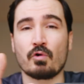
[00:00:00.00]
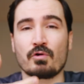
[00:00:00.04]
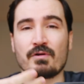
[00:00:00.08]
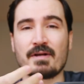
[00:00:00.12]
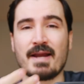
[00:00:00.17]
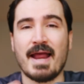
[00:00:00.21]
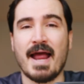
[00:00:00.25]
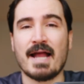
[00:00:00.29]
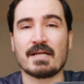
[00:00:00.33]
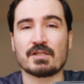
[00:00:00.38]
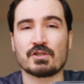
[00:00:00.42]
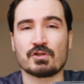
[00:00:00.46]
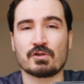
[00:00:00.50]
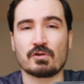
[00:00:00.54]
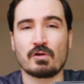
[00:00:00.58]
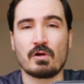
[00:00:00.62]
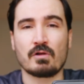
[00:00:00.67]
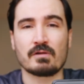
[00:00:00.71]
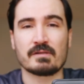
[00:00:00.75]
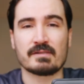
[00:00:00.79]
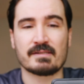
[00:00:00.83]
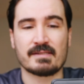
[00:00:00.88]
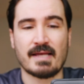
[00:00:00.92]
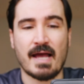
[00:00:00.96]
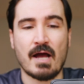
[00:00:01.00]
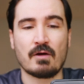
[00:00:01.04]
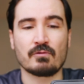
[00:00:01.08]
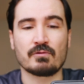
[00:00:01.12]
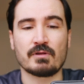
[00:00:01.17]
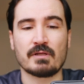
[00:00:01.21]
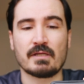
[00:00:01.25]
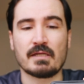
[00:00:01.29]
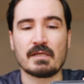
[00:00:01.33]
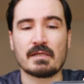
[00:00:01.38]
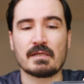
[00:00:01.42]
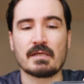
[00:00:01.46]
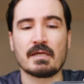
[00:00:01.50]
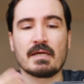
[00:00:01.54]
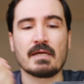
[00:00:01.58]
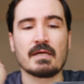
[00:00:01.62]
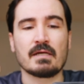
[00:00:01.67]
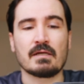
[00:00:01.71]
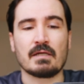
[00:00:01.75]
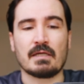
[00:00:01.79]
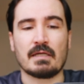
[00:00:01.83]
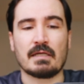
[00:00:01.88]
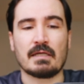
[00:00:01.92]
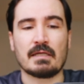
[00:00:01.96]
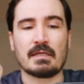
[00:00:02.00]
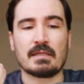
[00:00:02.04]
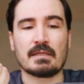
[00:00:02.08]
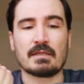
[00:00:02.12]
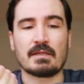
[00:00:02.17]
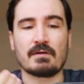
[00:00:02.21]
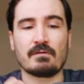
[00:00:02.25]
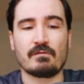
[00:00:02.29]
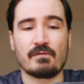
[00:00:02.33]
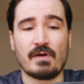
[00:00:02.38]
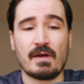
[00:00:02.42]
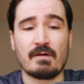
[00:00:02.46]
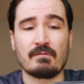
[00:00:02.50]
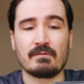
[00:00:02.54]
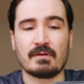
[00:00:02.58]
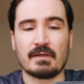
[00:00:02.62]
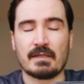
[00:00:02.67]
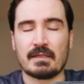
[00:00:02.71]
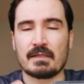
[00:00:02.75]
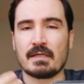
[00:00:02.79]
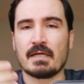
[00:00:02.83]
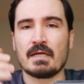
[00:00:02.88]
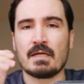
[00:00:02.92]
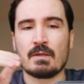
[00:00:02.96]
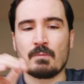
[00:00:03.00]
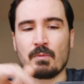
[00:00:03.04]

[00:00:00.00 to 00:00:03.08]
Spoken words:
natural sounding in the WAVLINK.